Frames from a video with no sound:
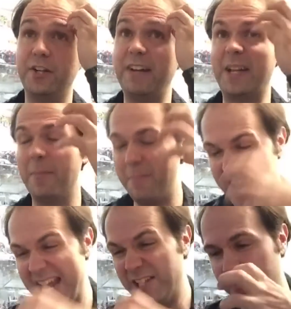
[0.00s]
like
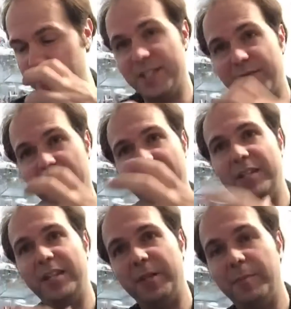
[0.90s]
made specifically
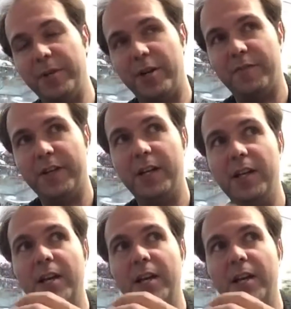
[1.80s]
to be Minerva,